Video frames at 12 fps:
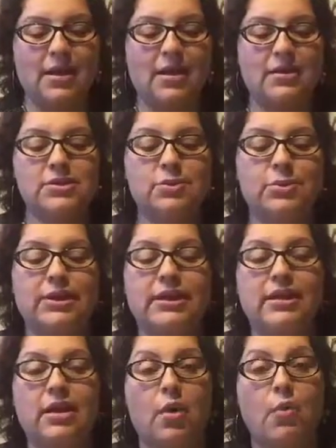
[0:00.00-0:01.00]
Also really
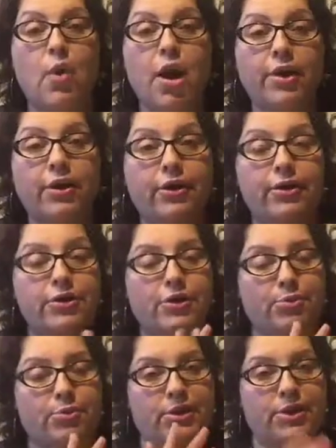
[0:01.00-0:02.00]
good in water. You can
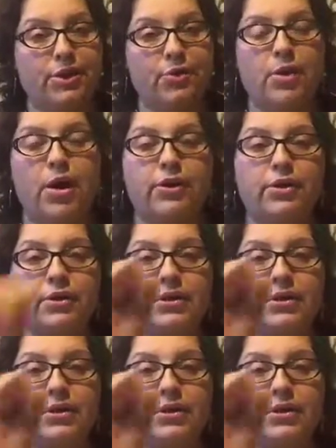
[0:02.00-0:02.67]
put it in your water,